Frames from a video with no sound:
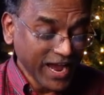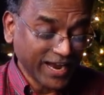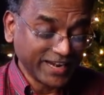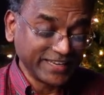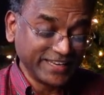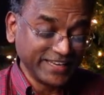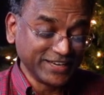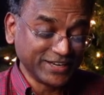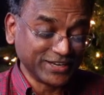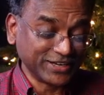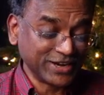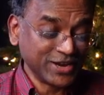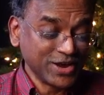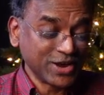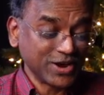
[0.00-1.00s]
And here,
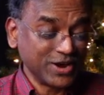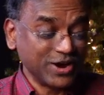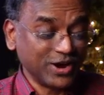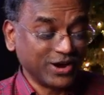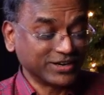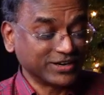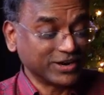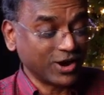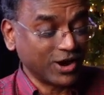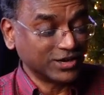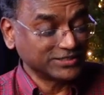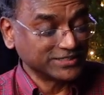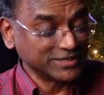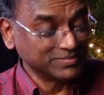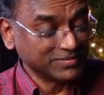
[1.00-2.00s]
God
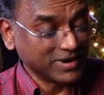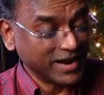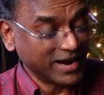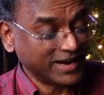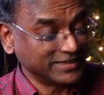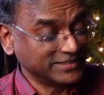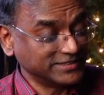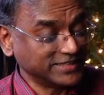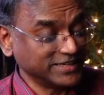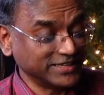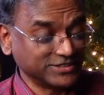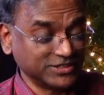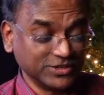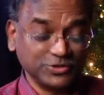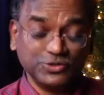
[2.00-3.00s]
calls him and
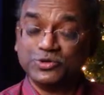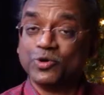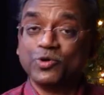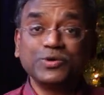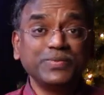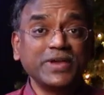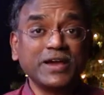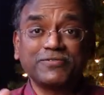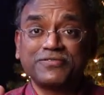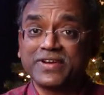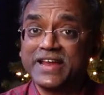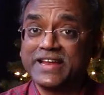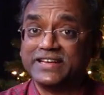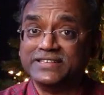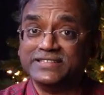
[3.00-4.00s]
says, "Don't be
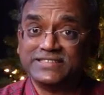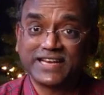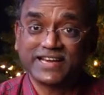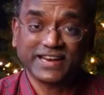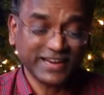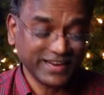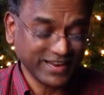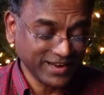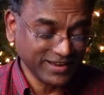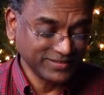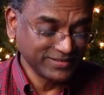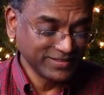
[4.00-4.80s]
afraid, Zechariah,